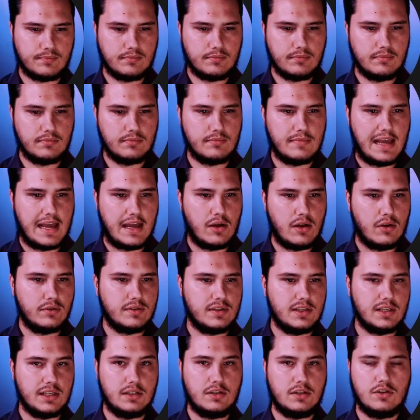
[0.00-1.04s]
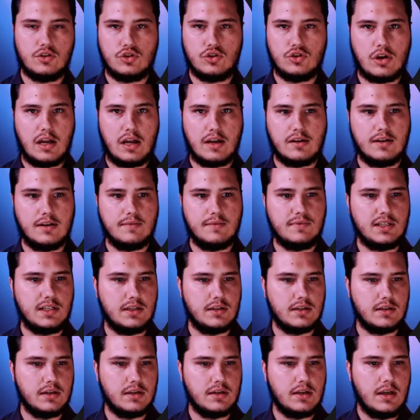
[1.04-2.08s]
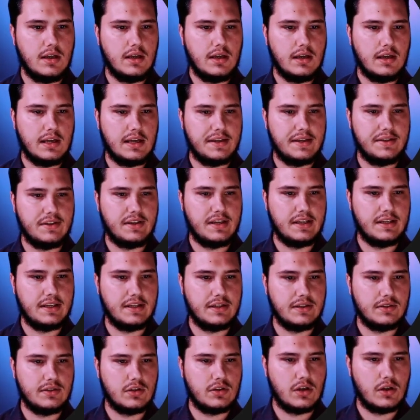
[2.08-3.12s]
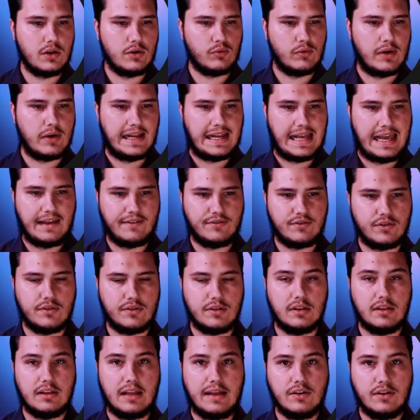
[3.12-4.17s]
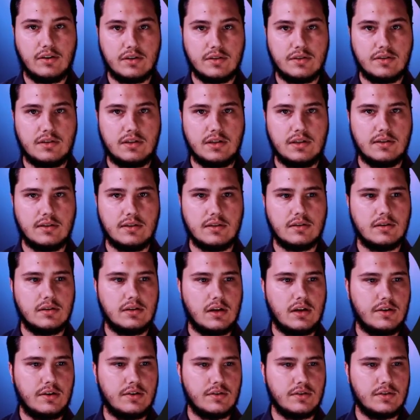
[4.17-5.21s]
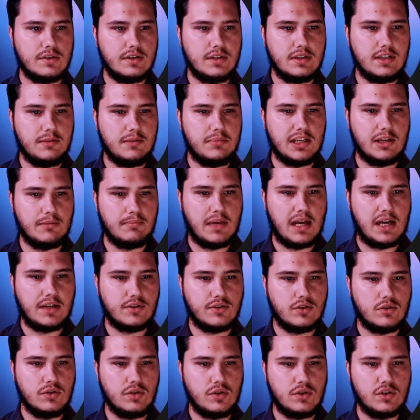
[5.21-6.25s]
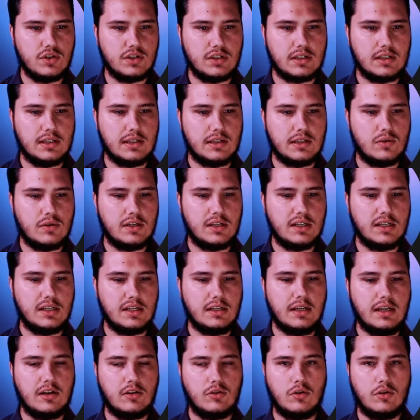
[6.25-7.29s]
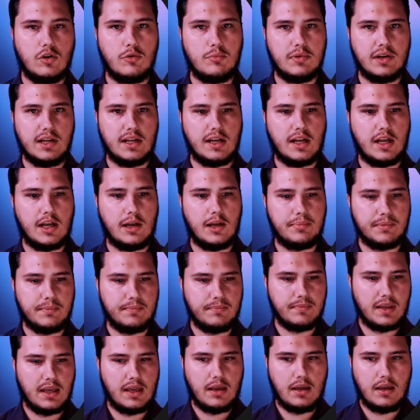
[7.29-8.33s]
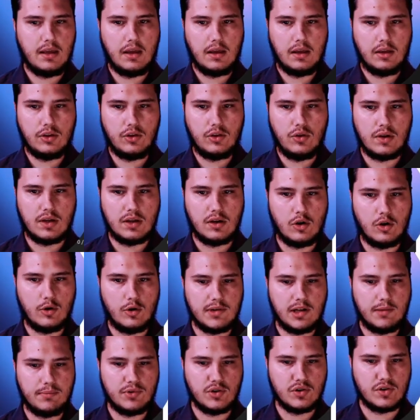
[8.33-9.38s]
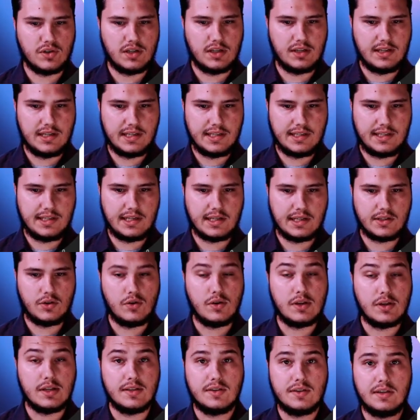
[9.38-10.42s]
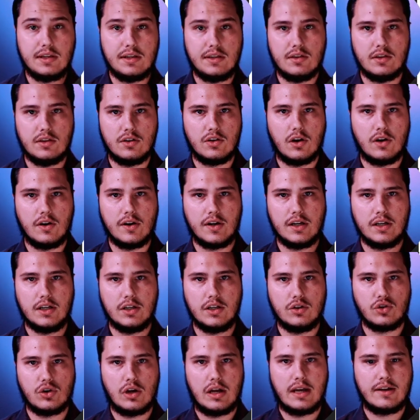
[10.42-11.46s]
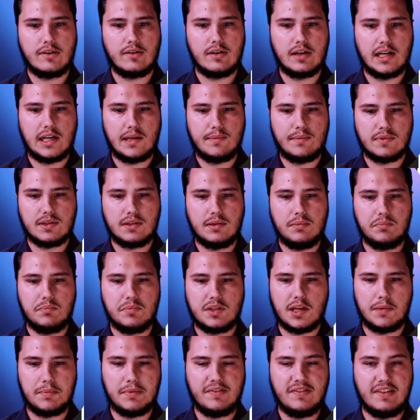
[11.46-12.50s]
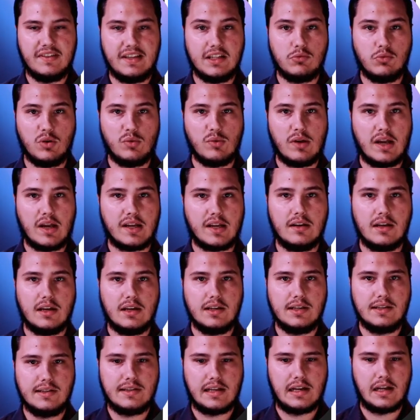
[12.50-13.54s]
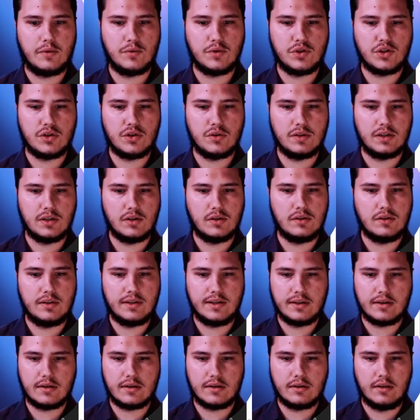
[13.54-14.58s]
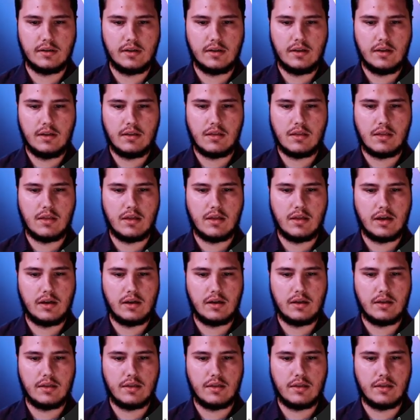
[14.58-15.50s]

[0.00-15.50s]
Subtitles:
Now, to get to the Trigrams tier, it is right after the letters tier under the CPM module. You just click on it, it'll open it up. You can open up your statistics so you can see the targeted trigrams. Some of these we recognize that I was showing earlier, the,